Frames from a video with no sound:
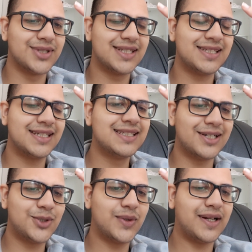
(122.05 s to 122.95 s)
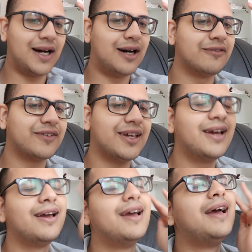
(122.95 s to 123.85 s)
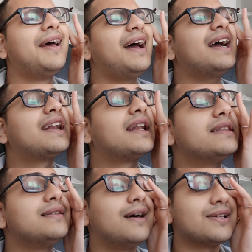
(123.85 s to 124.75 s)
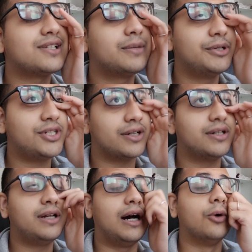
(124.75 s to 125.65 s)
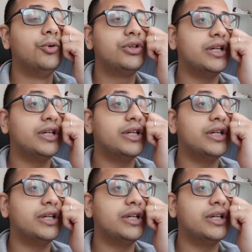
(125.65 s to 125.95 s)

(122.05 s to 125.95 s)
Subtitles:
It's at 2.5K, and the last time I checked it out,